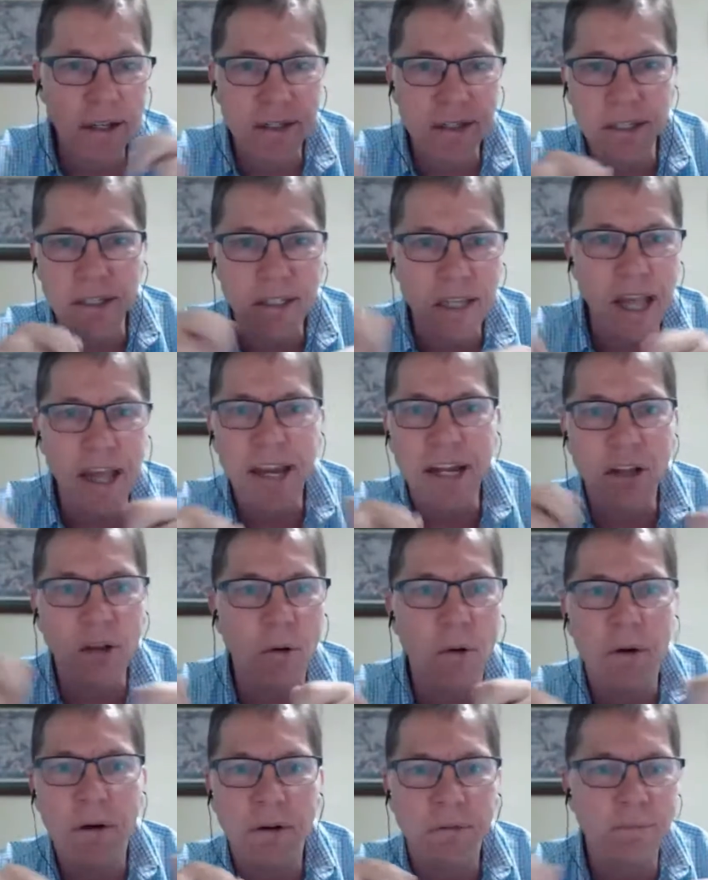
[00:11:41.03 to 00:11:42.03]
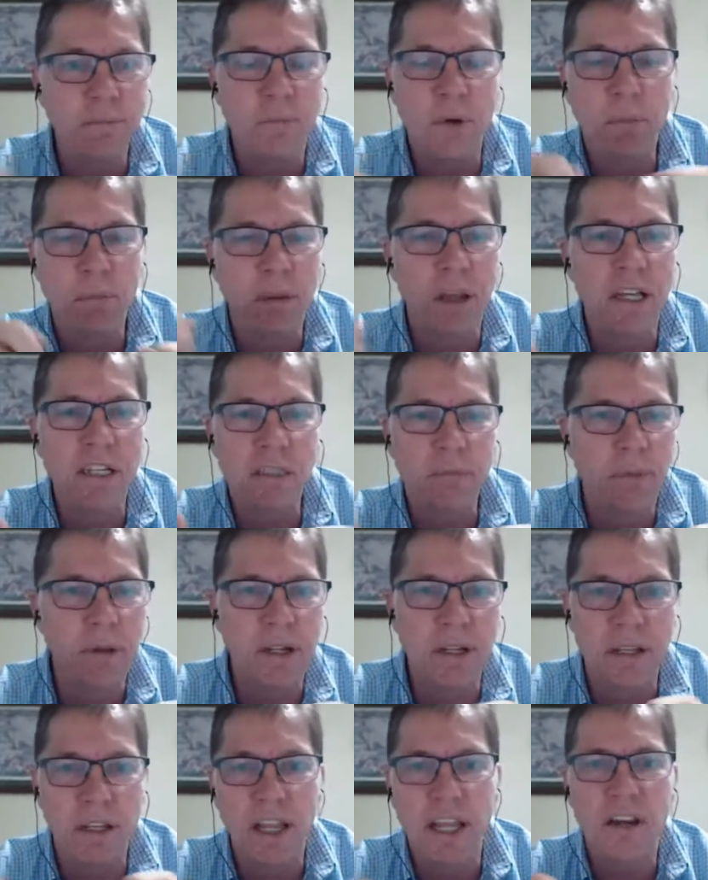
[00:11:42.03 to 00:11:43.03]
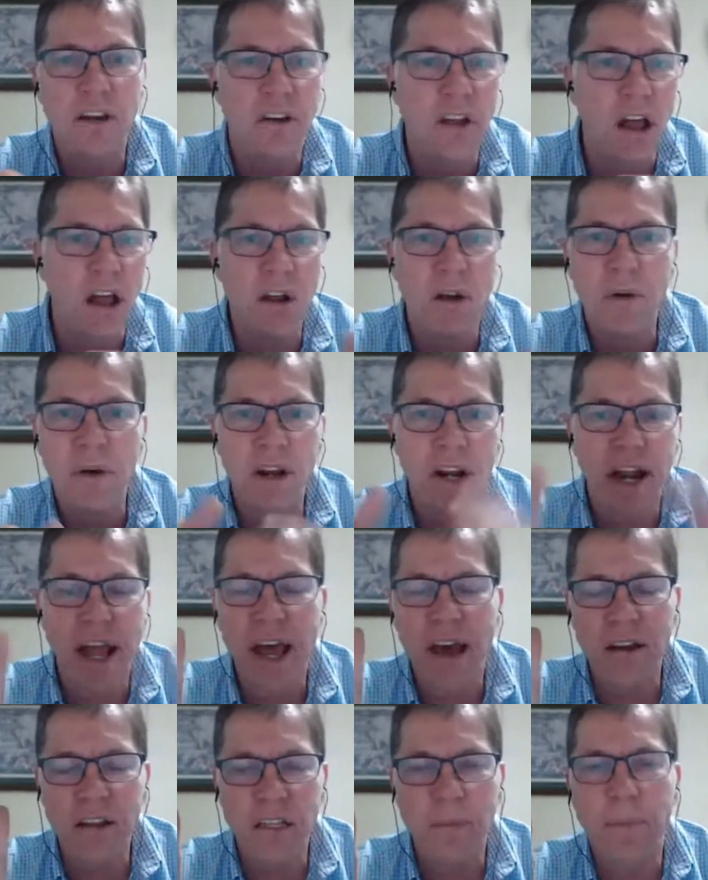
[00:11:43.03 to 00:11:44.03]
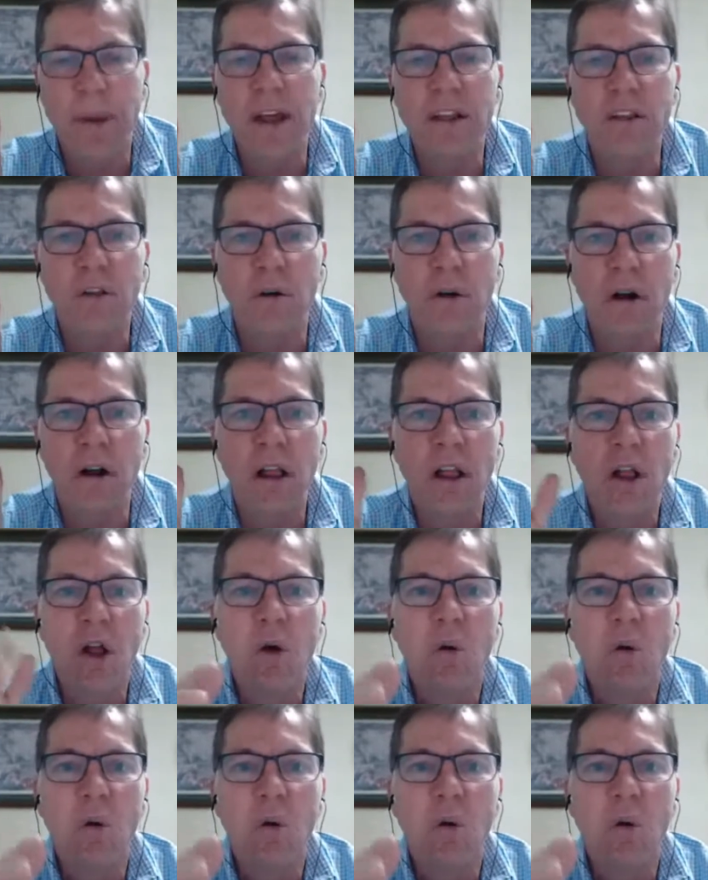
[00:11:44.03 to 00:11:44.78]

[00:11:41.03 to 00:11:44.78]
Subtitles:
a sliding door replacement to let your dog go in and out. It's a pet door.